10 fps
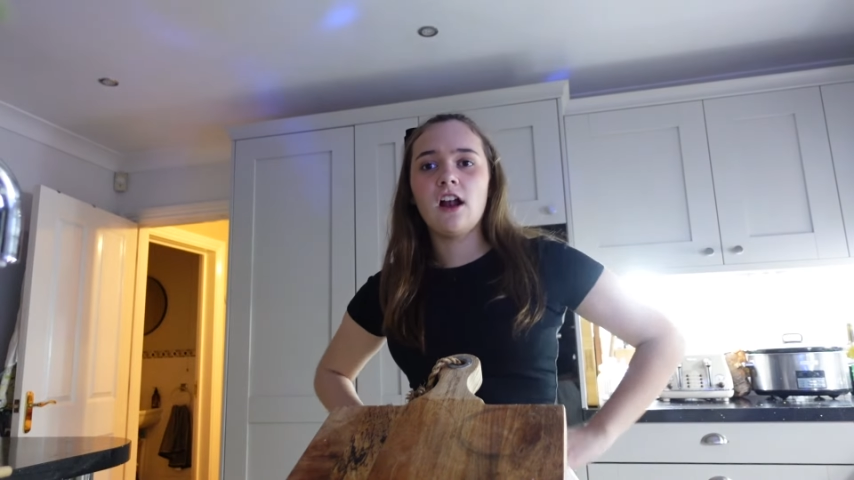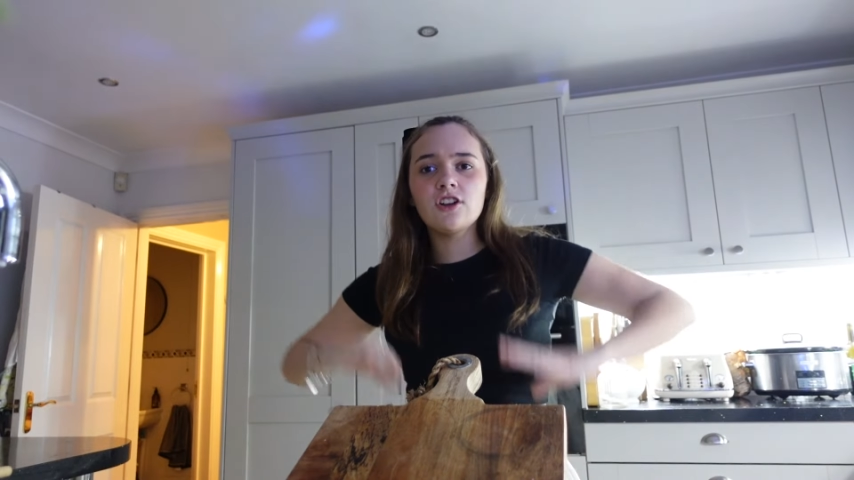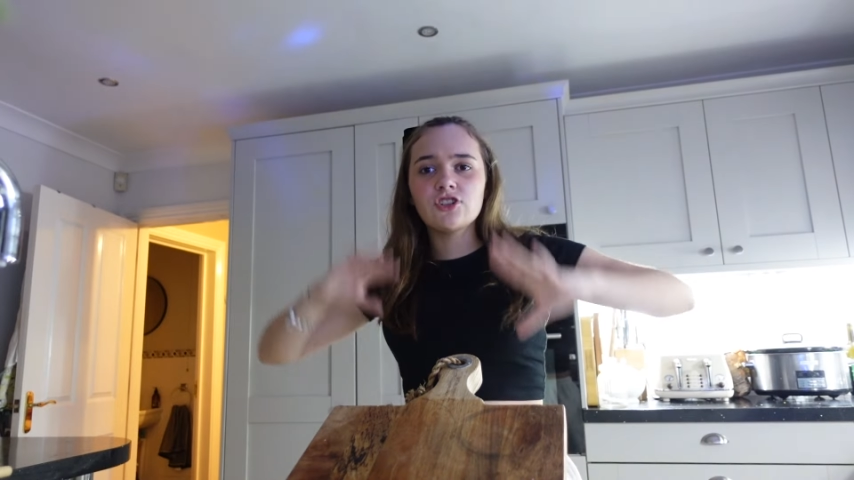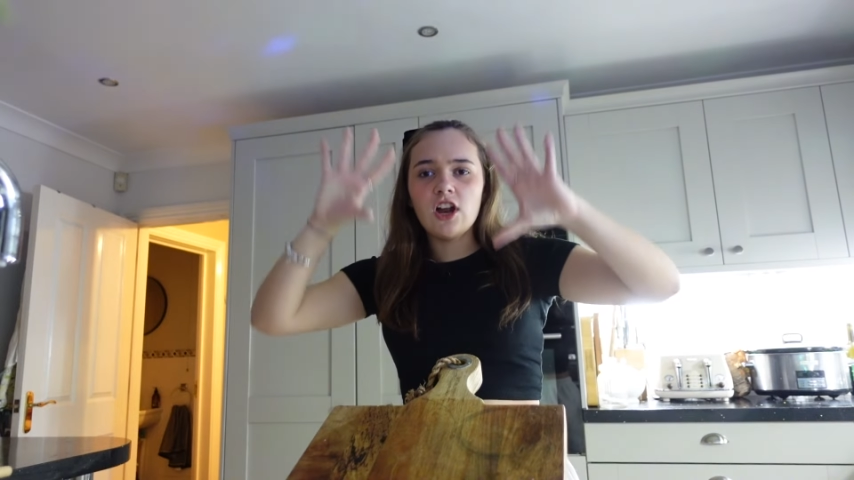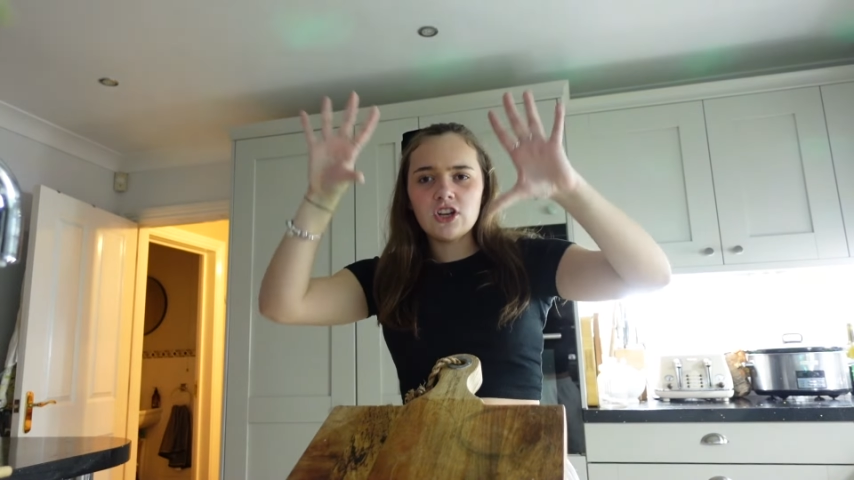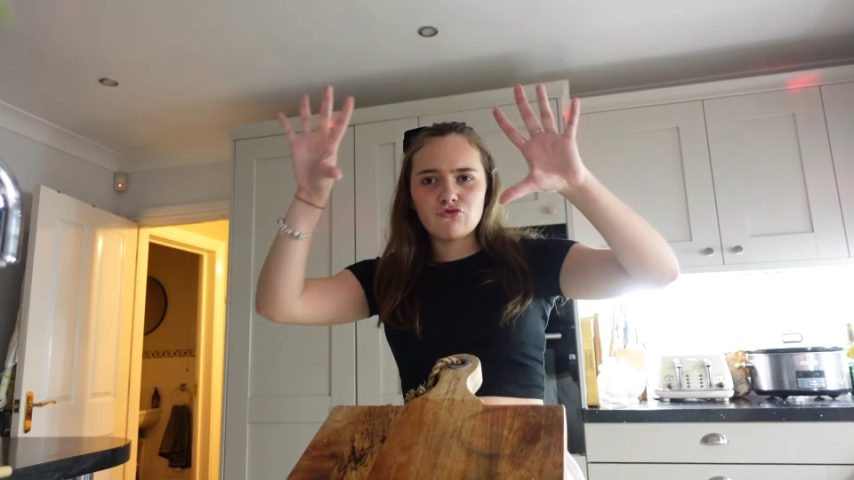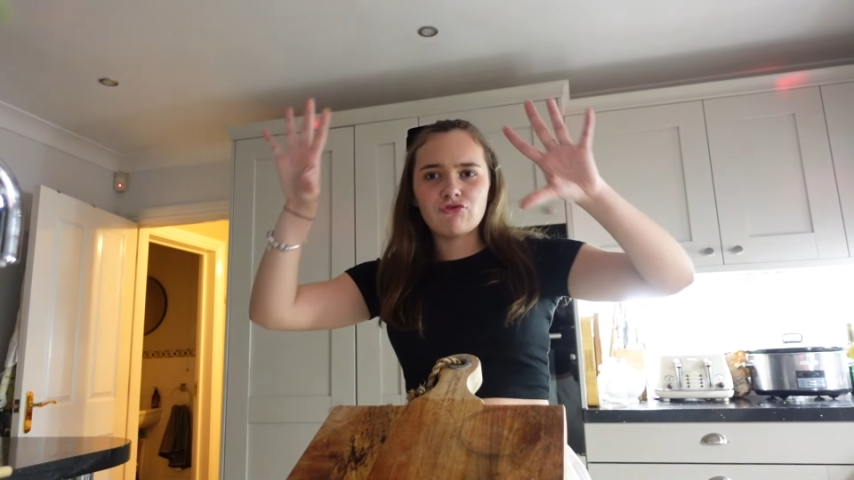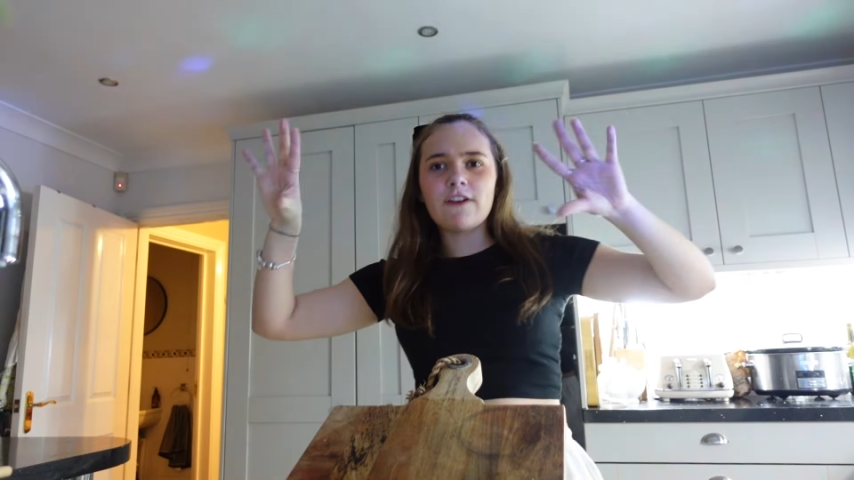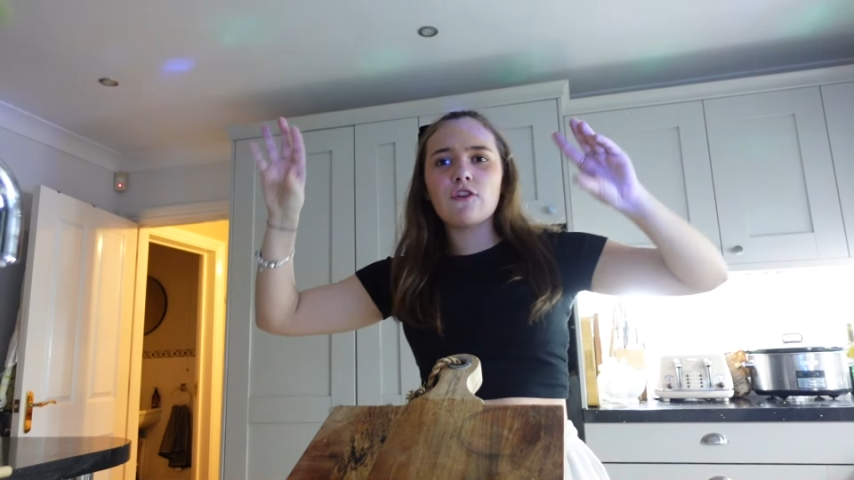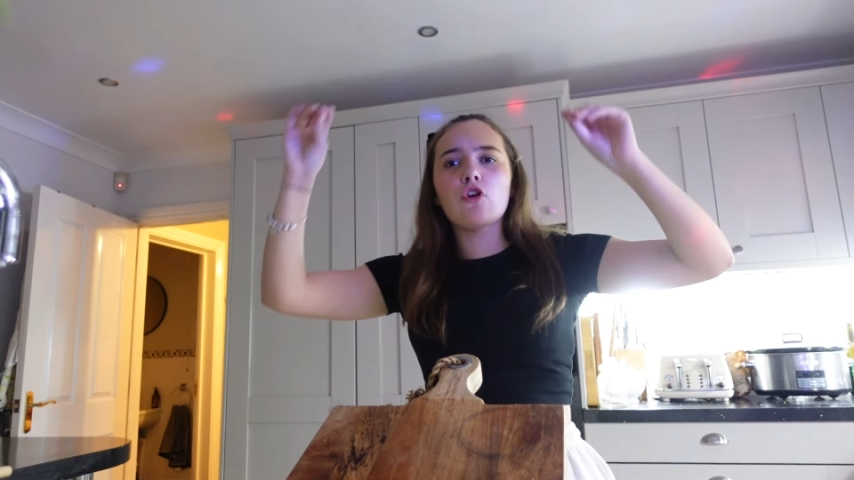Can I, should I
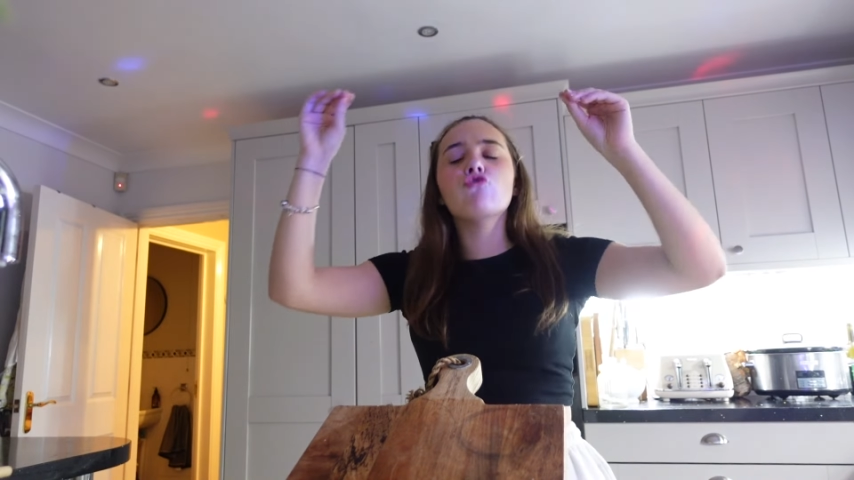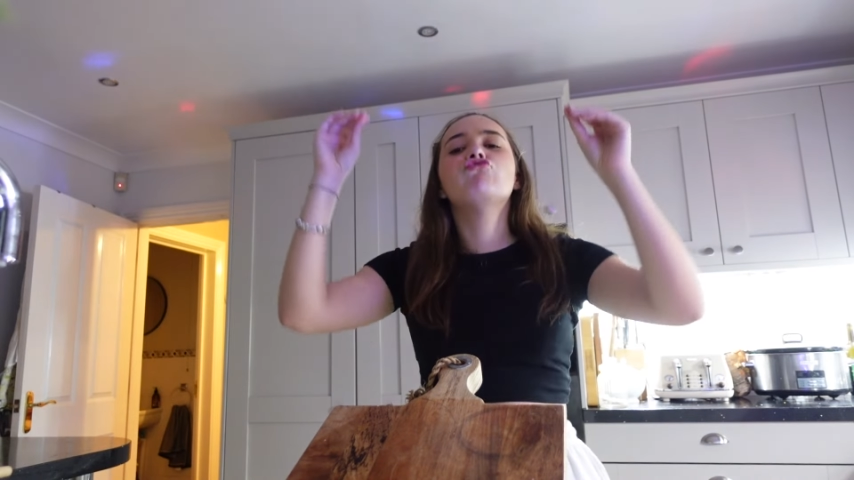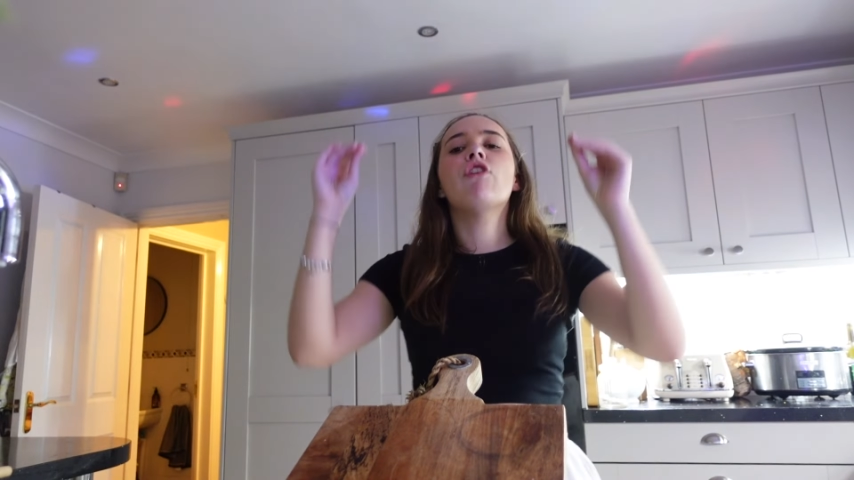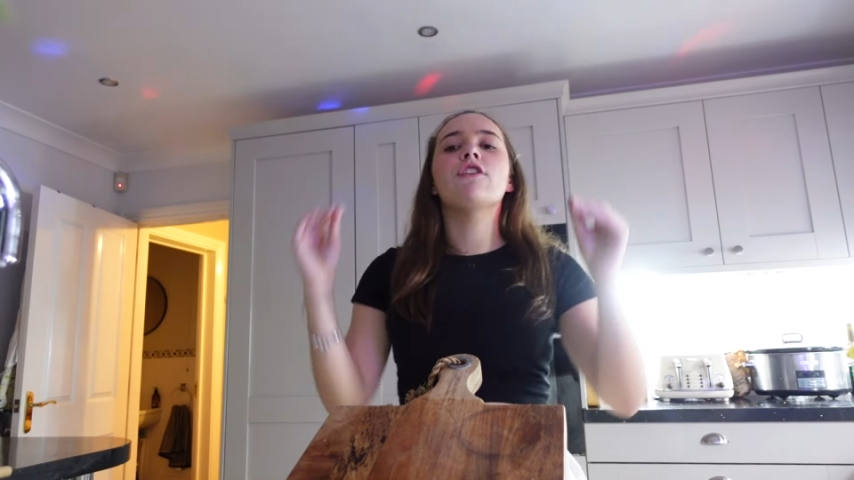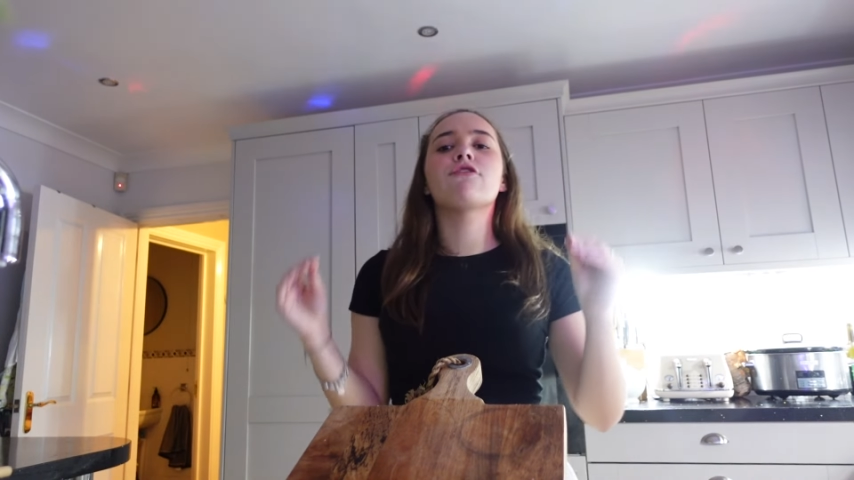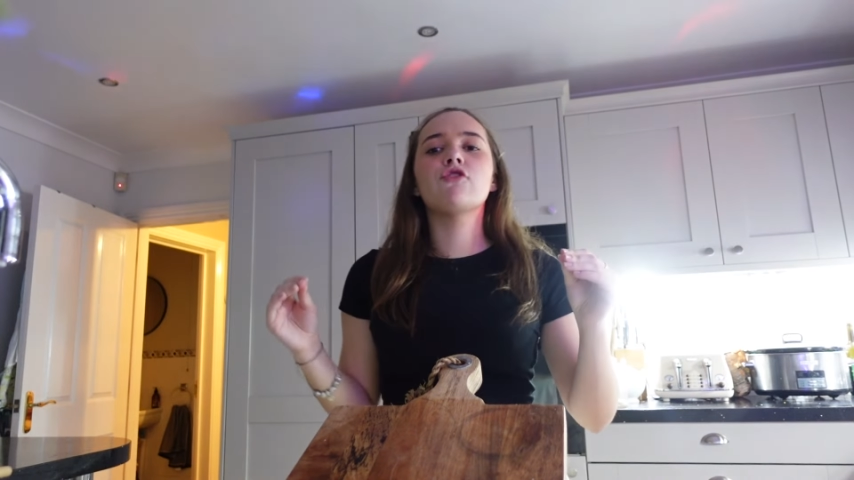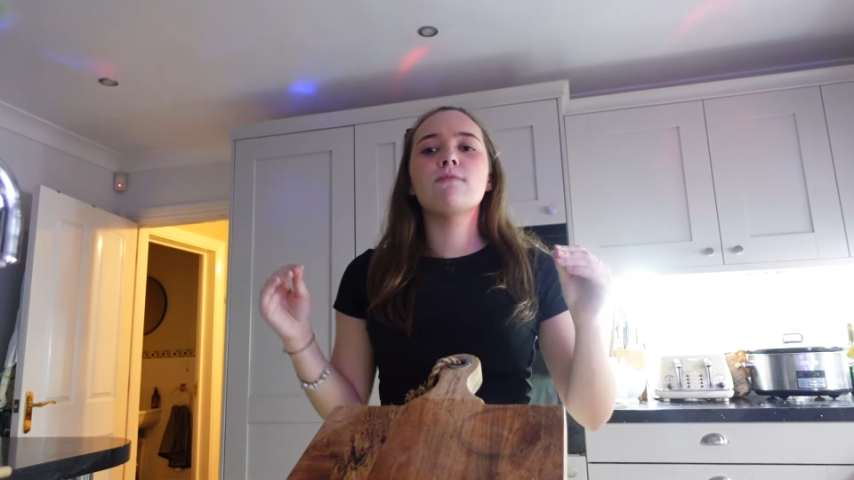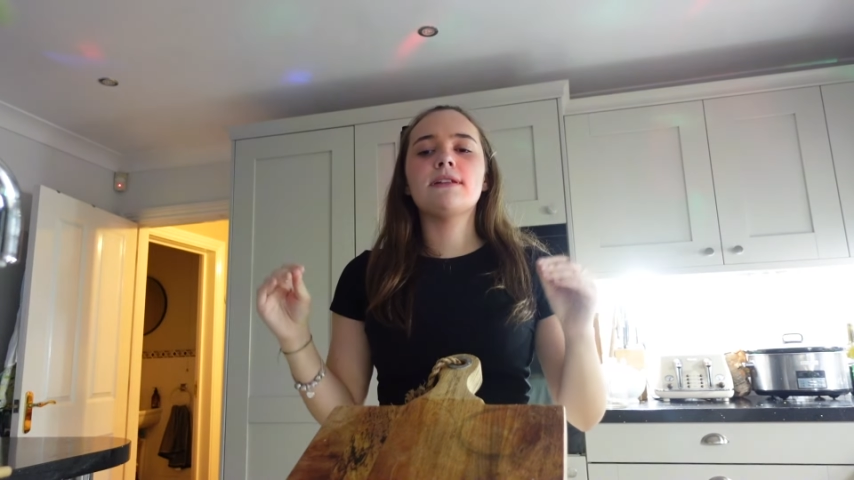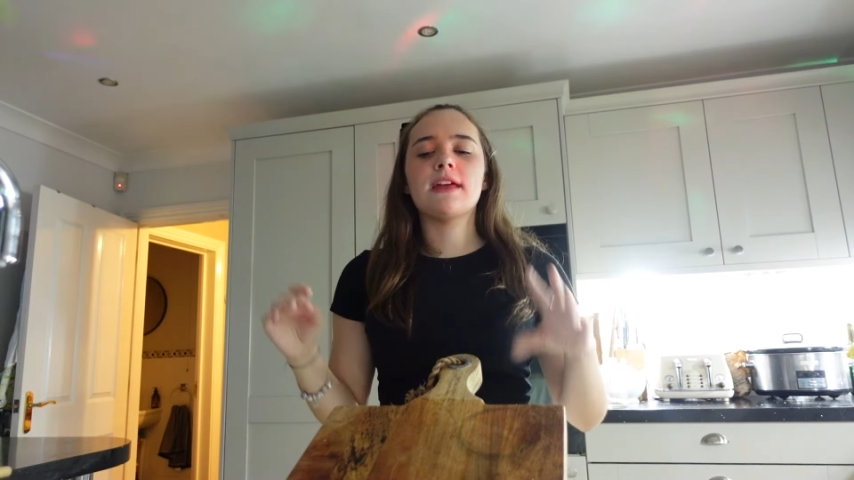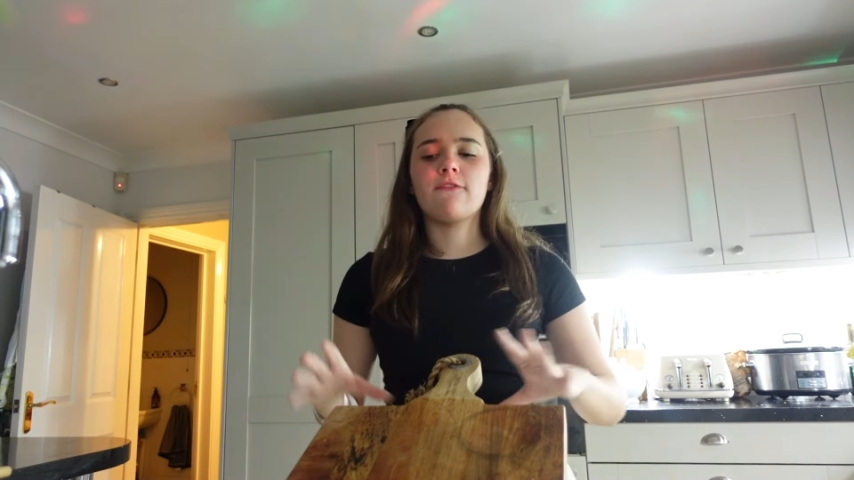just give you a run through
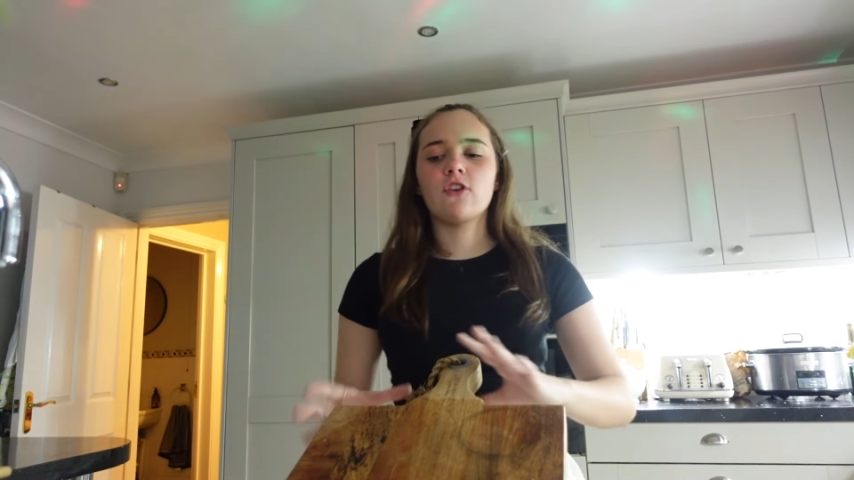my day?